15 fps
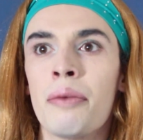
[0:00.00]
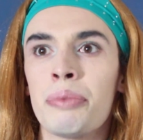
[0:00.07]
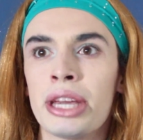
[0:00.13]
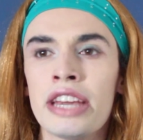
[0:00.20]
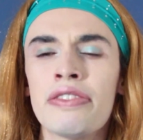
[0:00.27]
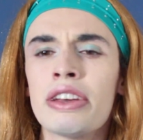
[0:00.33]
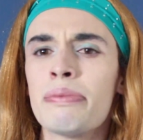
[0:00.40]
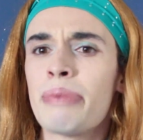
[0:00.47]

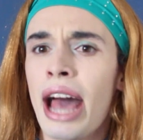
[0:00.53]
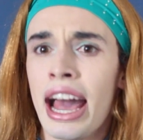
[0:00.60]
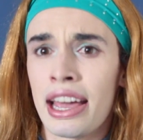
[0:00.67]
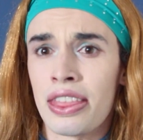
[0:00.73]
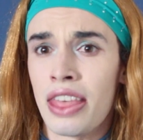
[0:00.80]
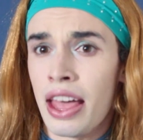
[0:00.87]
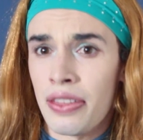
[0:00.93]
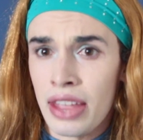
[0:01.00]
Even
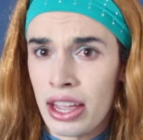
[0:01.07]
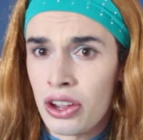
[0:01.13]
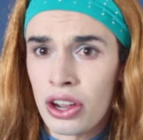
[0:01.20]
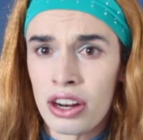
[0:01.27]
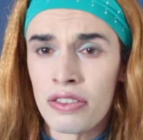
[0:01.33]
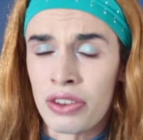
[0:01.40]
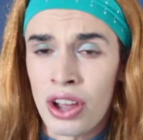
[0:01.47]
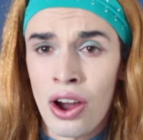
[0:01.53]
back then, they
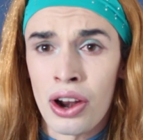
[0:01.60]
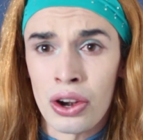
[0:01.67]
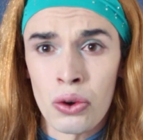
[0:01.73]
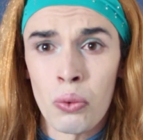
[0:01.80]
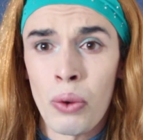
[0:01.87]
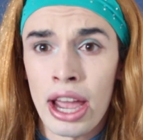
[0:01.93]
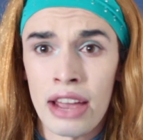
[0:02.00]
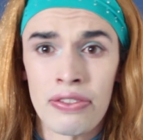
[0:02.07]
could have gotten
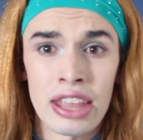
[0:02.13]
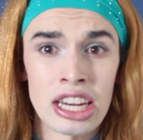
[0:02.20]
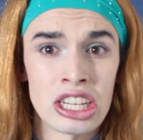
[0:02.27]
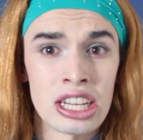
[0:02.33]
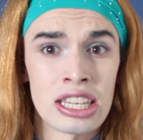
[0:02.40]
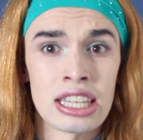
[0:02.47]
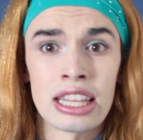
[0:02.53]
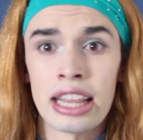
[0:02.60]
away if they
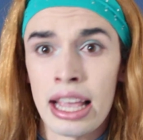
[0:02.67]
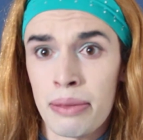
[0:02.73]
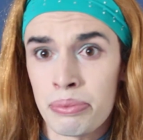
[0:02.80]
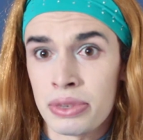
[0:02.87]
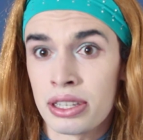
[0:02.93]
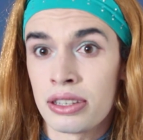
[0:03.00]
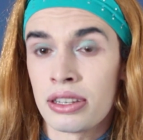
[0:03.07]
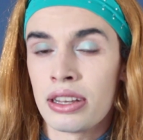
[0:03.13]
just
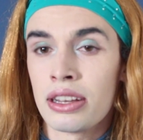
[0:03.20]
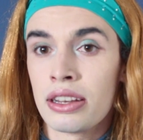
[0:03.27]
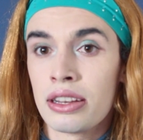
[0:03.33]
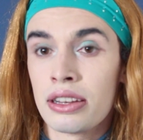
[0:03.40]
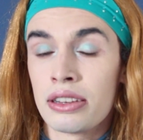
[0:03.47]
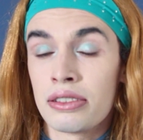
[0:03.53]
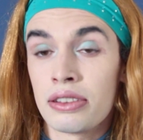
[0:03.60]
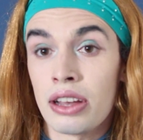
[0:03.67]
slipped
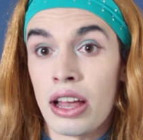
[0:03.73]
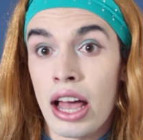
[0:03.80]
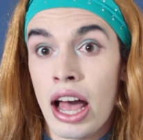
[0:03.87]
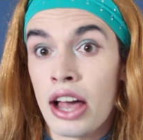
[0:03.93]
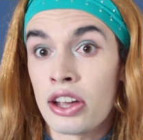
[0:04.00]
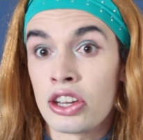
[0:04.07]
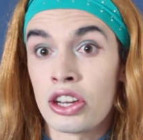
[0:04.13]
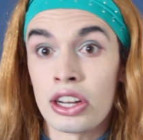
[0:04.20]

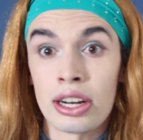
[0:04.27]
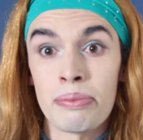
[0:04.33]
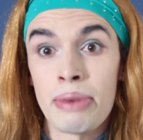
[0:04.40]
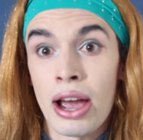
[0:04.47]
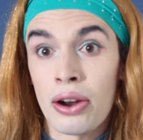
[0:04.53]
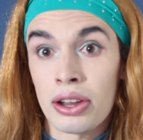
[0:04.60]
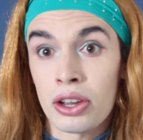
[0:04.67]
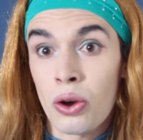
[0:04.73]
a good
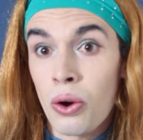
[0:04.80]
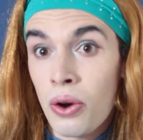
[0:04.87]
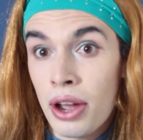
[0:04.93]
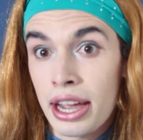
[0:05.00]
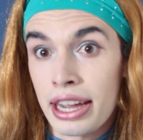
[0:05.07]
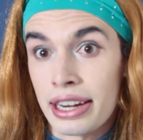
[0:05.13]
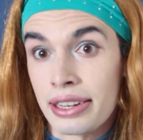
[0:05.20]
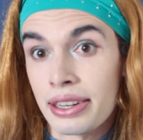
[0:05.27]
amount of
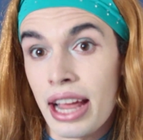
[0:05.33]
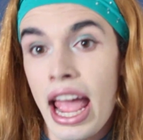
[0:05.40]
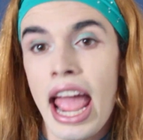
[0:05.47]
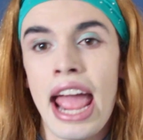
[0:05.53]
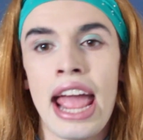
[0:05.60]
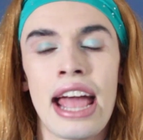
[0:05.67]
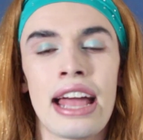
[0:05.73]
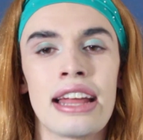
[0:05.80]
coin.
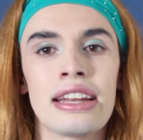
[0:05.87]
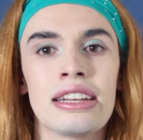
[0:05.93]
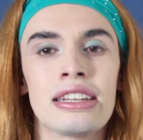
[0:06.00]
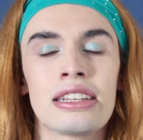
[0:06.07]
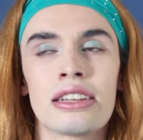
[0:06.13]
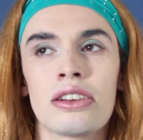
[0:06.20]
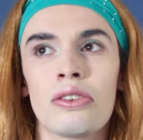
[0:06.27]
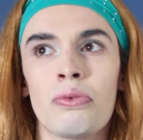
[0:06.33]

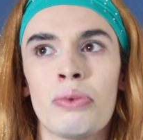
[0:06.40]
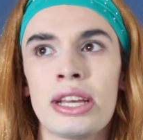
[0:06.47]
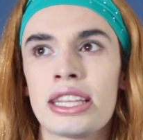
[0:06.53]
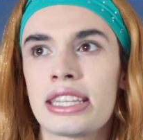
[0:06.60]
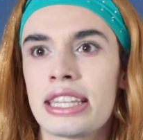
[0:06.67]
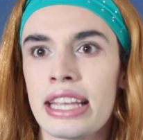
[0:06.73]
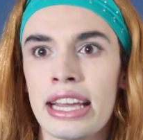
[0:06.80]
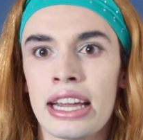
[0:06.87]
And we
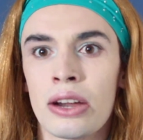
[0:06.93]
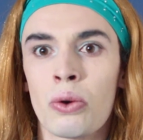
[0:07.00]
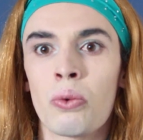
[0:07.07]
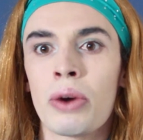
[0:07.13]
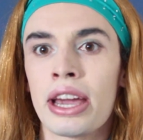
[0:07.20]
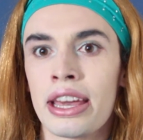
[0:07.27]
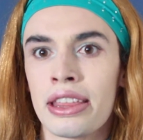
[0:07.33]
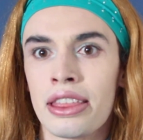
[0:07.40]
see it
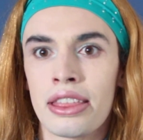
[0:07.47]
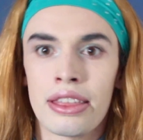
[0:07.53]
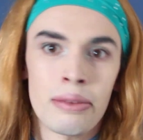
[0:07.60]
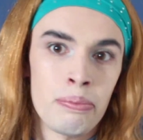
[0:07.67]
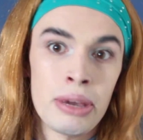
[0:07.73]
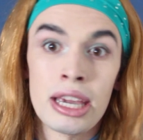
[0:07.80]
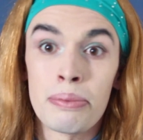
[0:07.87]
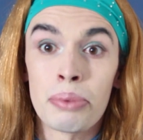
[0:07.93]
with
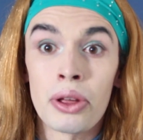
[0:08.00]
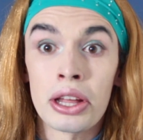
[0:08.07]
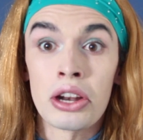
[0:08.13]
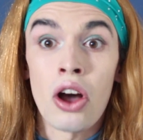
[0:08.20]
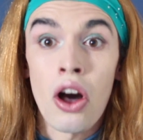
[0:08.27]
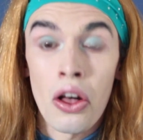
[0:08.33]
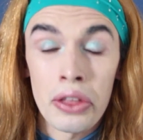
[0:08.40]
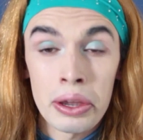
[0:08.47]
people in
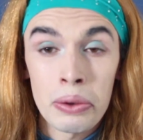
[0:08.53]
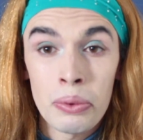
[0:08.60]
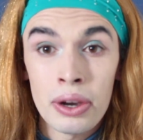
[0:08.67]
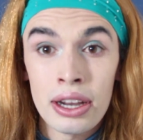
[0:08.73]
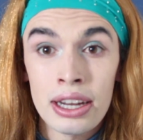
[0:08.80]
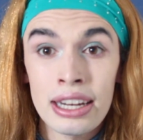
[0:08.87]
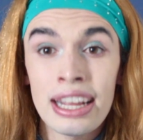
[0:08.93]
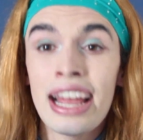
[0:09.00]

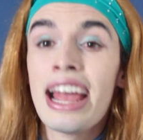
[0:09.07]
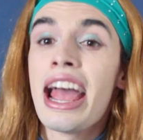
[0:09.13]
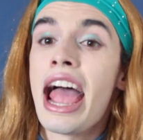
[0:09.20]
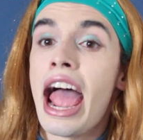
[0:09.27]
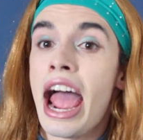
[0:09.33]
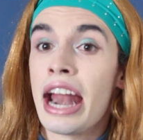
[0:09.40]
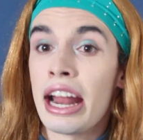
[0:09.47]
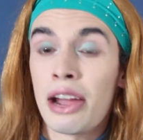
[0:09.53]
Hollywood,
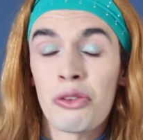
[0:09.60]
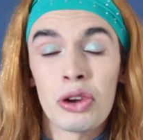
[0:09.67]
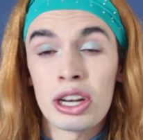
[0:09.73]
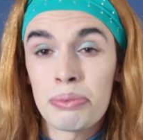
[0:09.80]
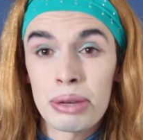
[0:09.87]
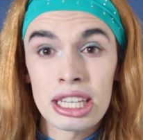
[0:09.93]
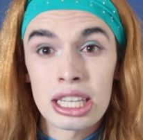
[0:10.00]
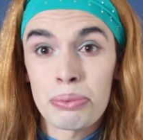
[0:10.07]
and I
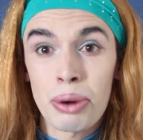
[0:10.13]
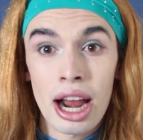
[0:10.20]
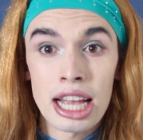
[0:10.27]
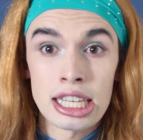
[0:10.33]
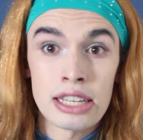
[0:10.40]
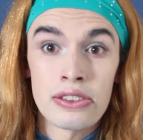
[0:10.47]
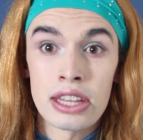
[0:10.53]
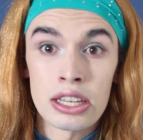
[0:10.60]
wouldn't be
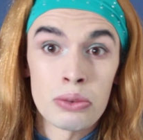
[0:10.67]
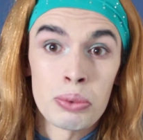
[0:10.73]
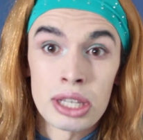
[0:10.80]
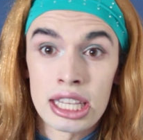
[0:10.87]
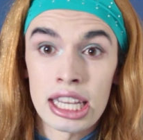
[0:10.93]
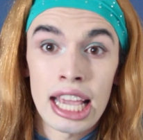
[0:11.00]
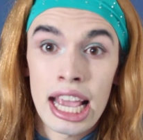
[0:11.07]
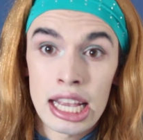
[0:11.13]
surprised if this was
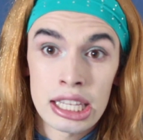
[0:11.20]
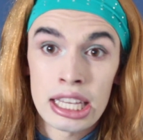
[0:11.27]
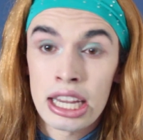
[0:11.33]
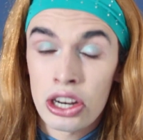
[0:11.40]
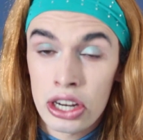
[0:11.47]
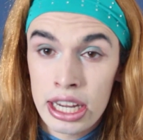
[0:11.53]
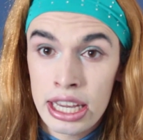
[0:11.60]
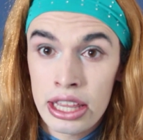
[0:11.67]
the case
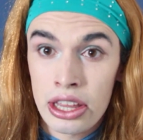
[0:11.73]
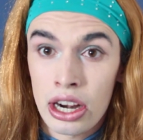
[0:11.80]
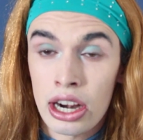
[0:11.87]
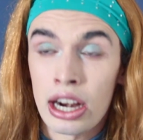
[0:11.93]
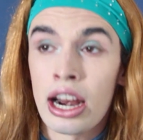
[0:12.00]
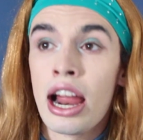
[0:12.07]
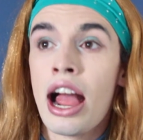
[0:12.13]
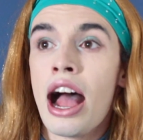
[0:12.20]
here
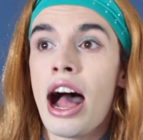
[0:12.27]
either.